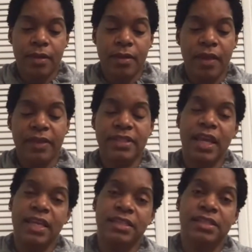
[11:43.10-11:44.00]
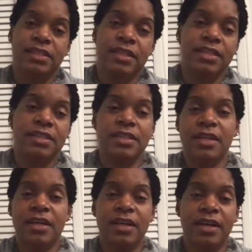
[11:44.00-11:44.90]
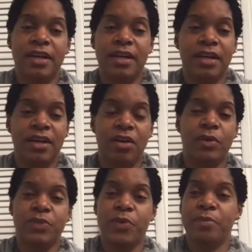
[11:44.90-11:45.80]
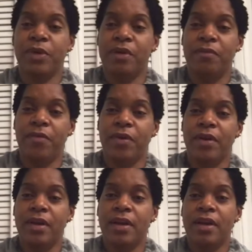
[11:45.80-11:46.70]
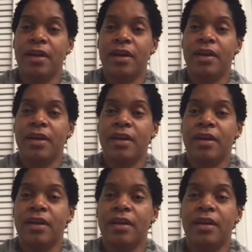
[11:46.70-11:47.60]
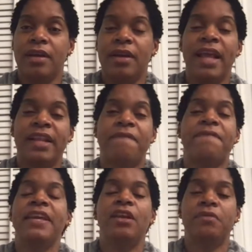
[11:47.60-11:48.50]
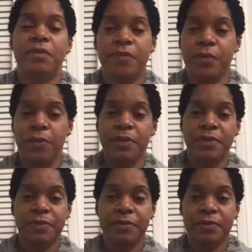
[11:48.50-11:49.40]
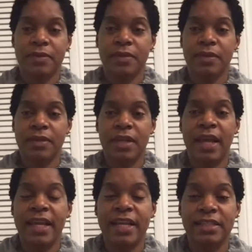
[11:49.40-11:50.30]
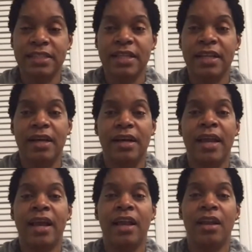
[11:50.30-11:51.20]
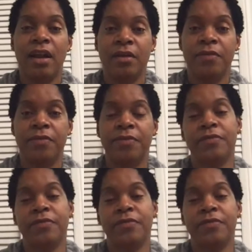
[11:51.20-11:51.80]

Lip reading: not the taste, it's what's the word I'm looking for? Like the feel of the food. Like he doesn't like a lot of,